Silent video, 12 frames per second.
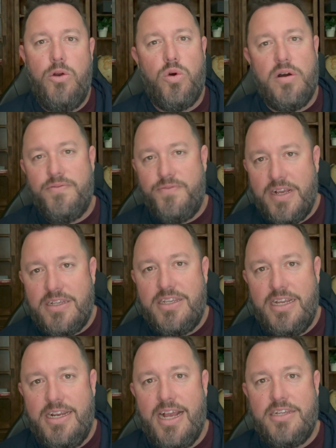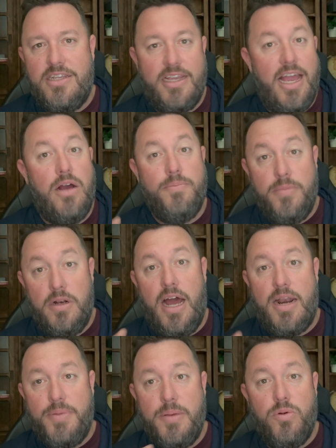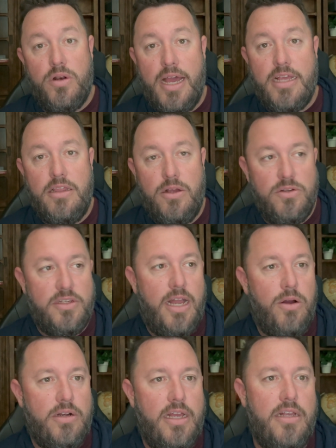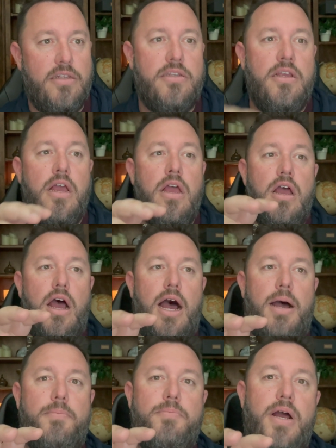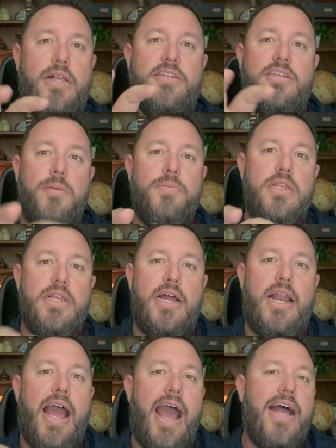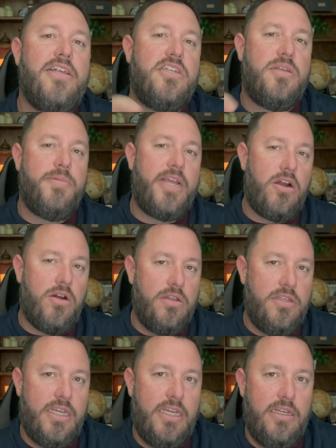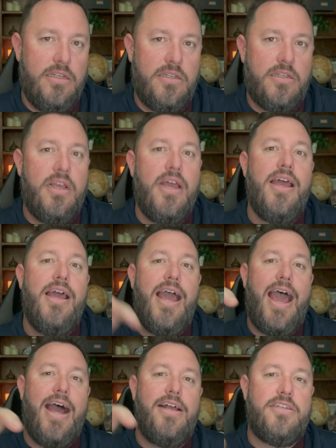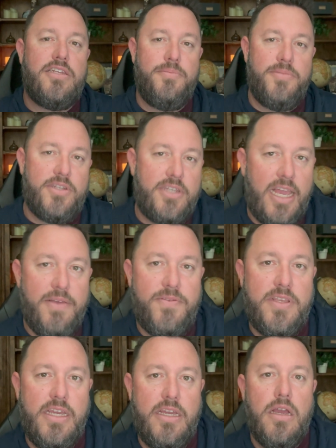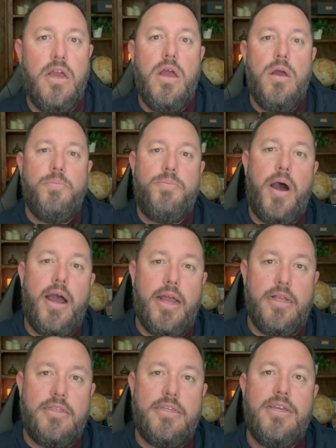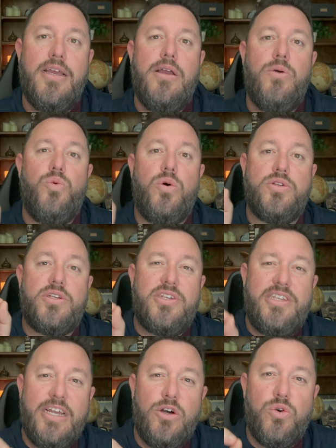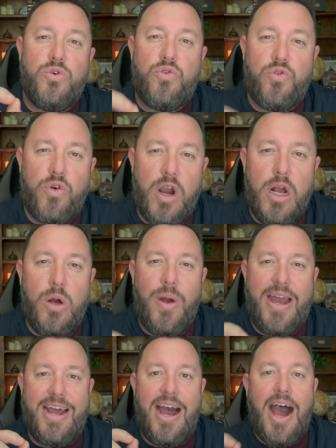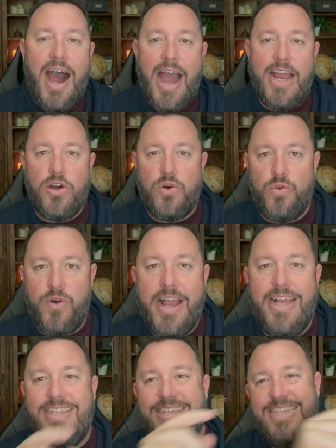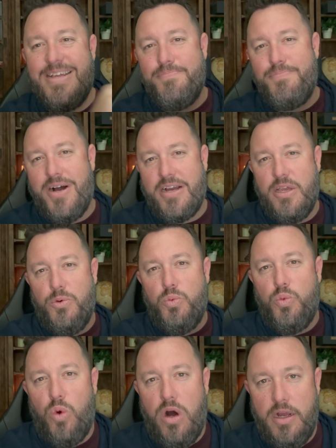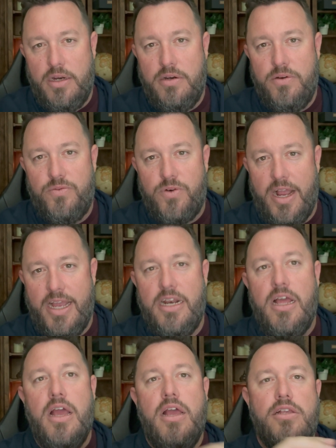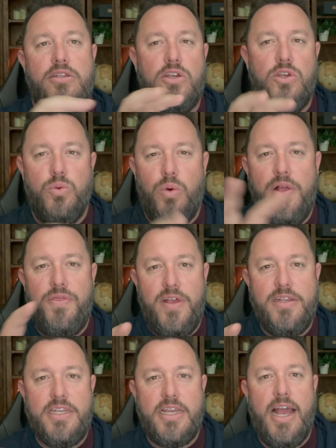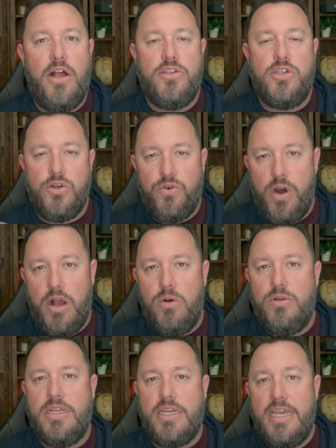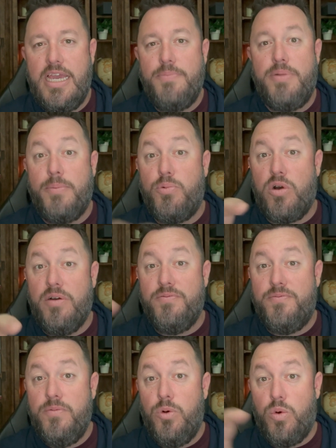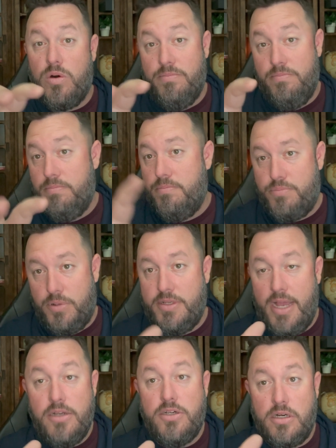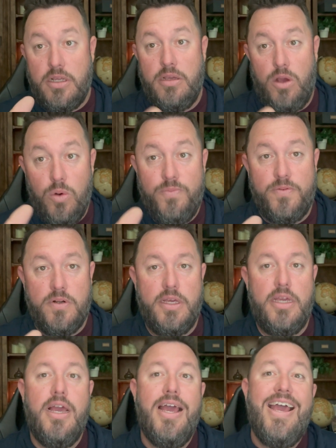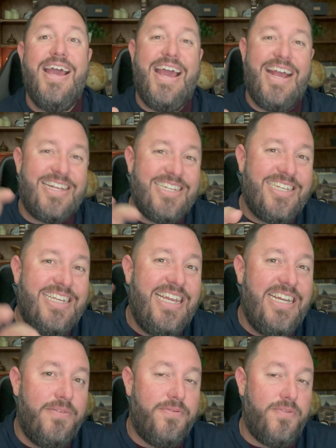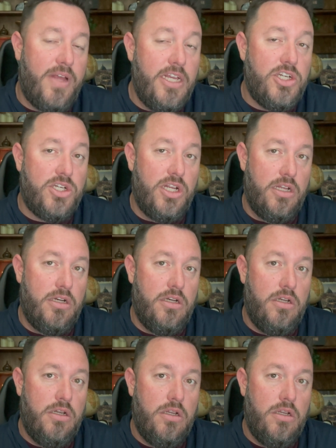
or a fixed indexed account. A lot of people like those nowadays, but something that has some guarantees, has some safety, but will still grow at a higher rate than bucket 1, right? So you want this account to grow to keep up or potentially, hopefully, exceed inflation,